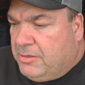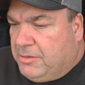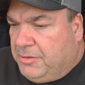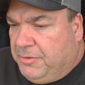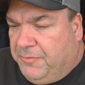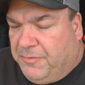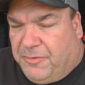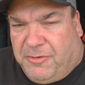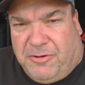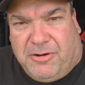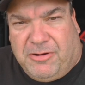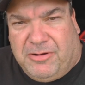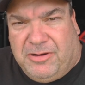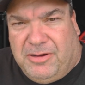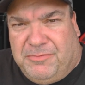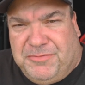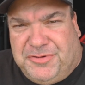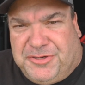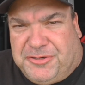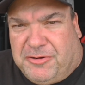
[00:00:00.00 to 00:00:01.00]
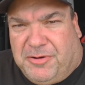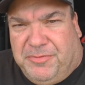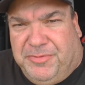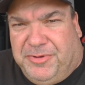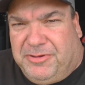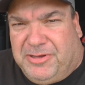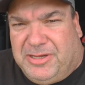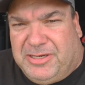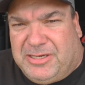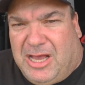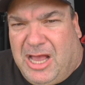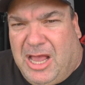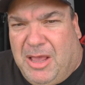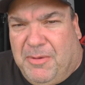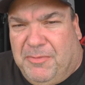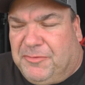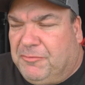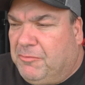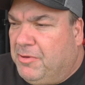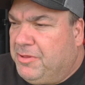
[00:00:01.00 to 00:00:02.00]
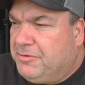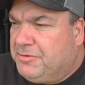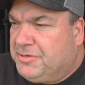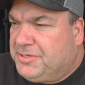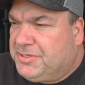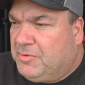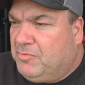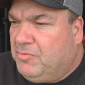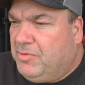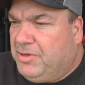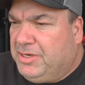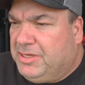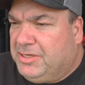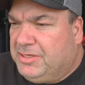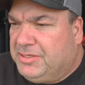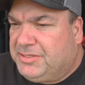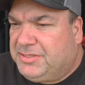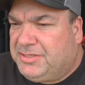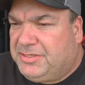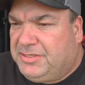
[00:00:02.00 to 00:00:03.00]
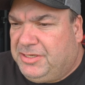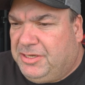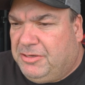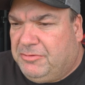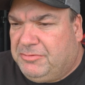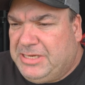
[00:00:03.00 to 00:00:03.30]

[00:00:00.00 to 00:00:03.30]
you've heard, I'm sure, a million times whether someone is,